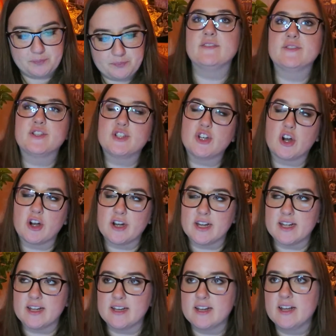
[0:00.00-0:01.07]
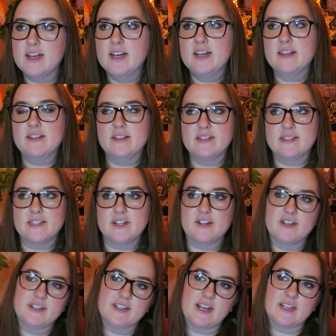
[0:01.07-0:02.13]
Kind of started this
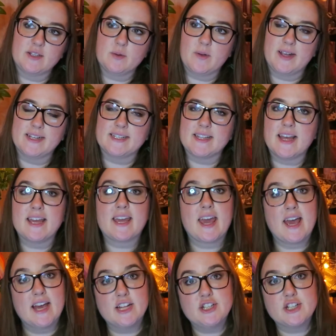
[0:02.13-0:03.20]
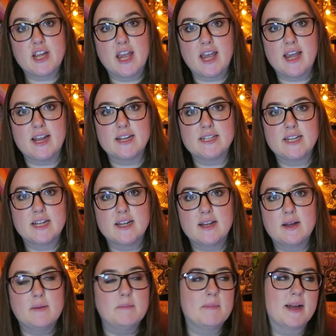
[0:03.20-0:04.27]
series as a way to like educate
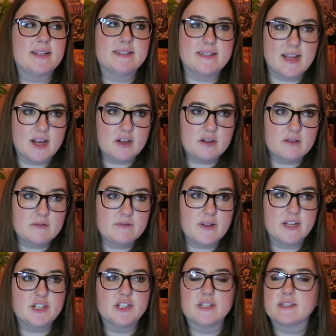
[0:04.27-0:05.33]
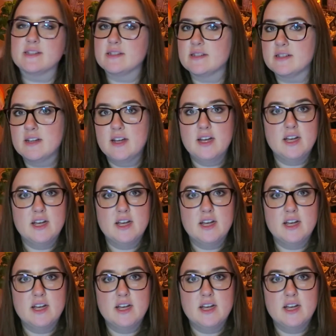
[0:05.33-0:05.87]
myself and just,